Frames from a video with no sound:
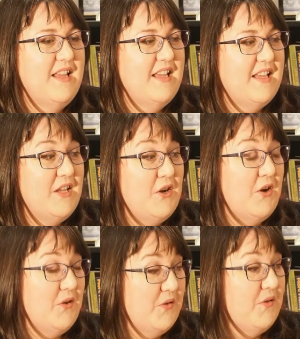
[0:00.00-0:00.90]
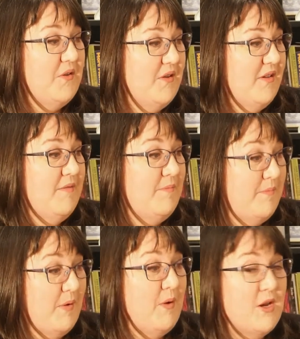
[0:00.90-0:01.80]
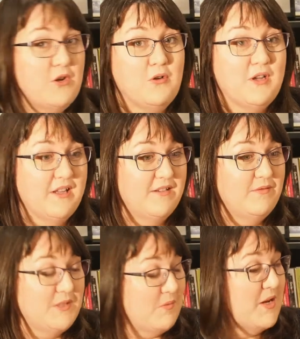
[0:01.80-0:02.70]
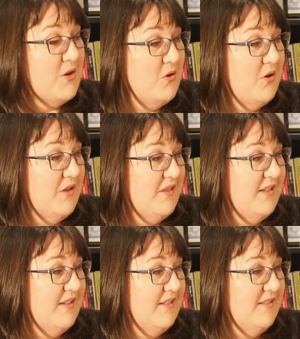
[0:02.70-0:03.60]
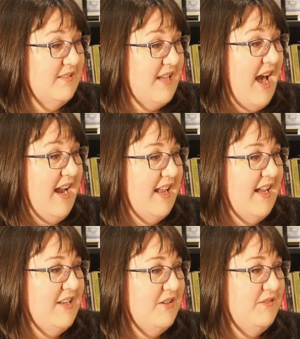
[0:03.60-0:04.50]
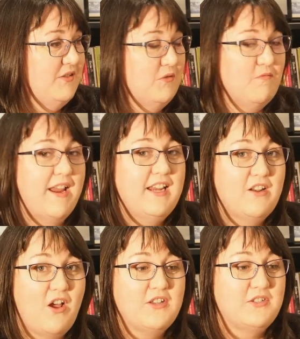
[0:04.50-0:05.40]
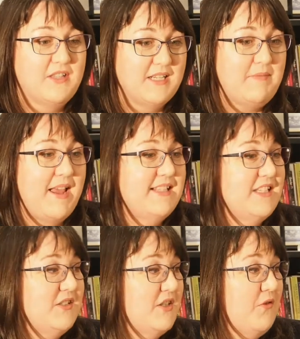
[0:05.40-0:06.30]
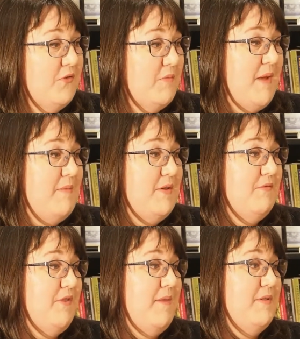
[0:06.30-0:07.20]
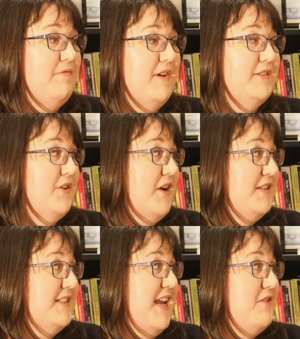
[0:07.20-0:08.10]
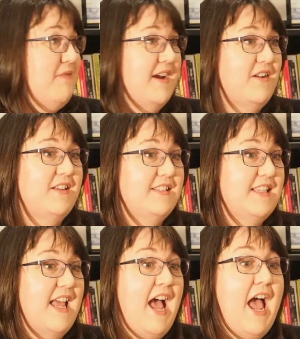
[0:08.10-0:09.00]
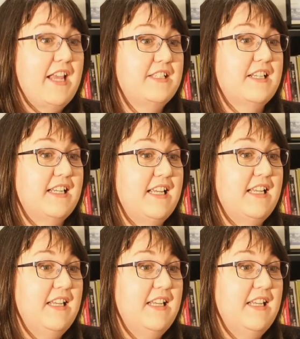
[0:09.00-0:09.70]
you know, but when you look at the data and you can recognise these patterns in yourself that maybe your family and friends don't understand, you recognise that they are actually